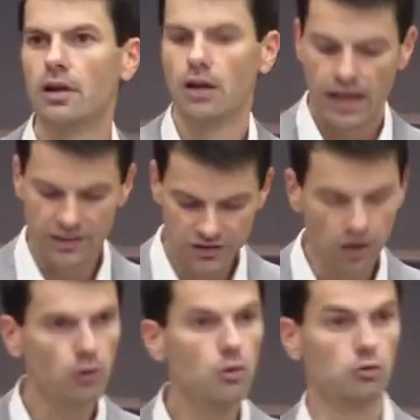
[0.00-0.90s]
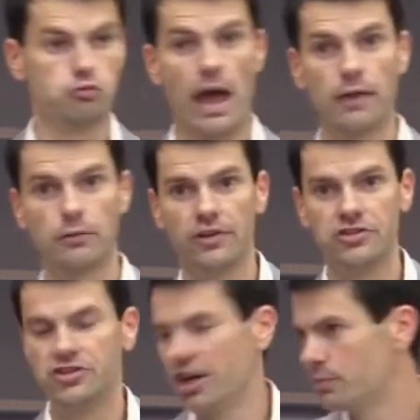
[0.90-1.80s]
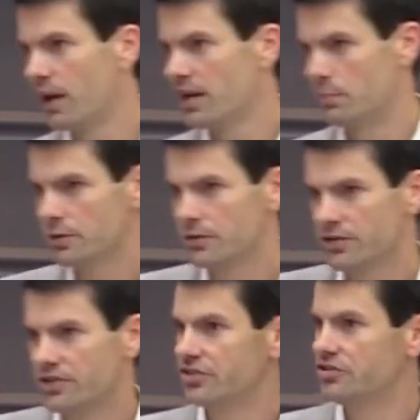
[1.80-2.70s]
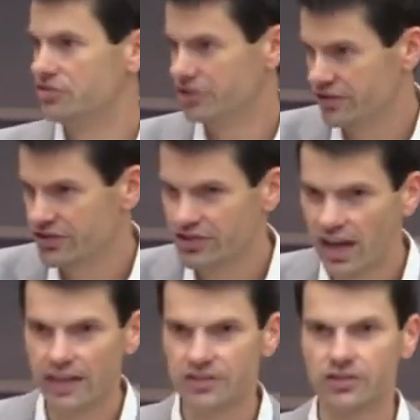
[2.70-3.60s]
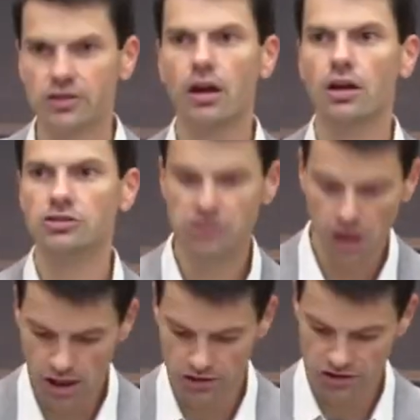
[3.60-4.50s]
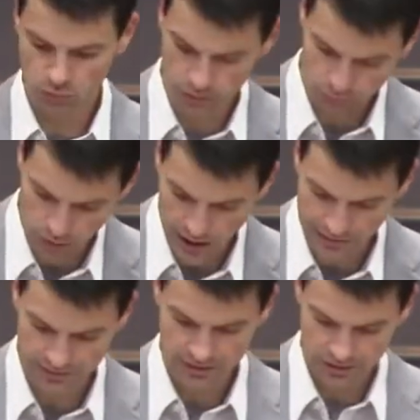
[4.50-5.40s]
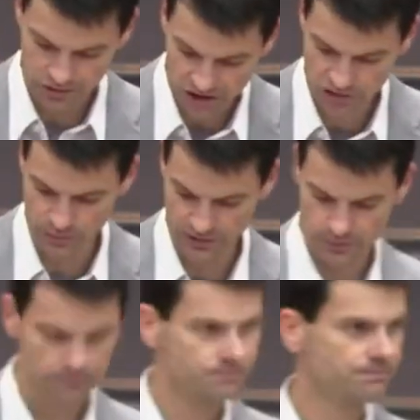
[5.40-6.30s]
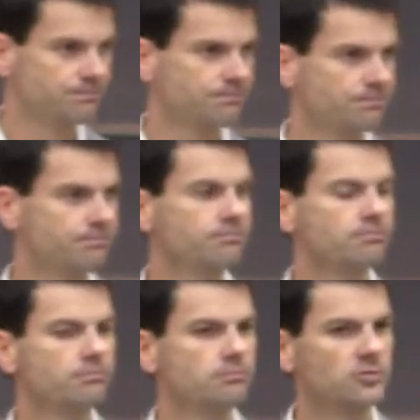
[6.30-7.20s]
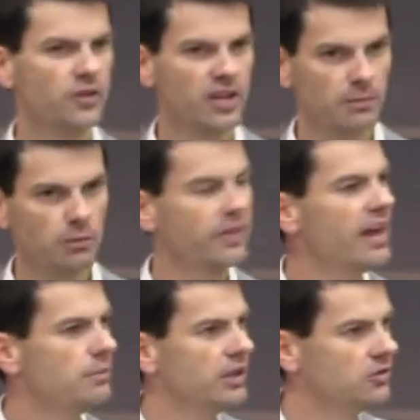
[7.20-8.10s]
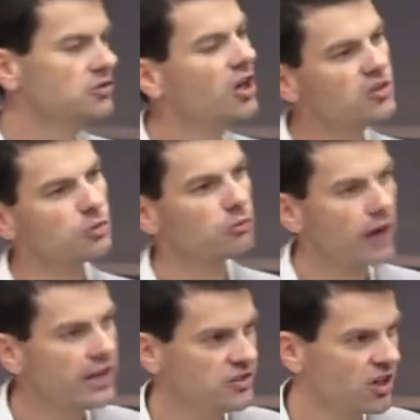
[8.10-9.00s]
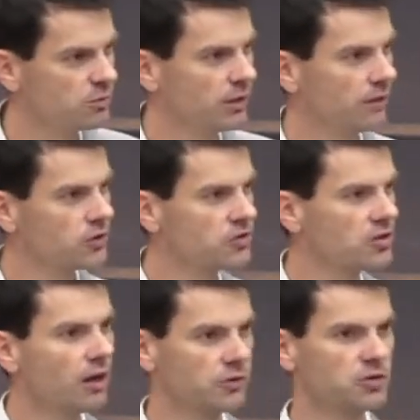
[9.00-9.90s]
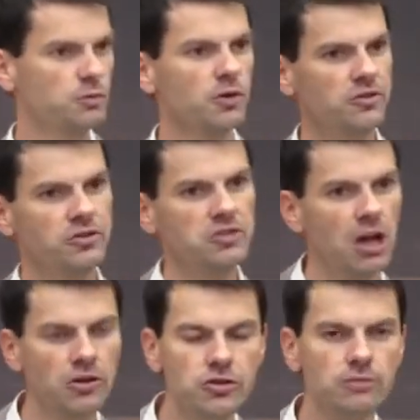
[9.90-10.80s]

And so, rather than judge by appearances, Jesus says, judge with right judgment. So think about what that means. Judge with right judgment. First off, you're supposed to judge.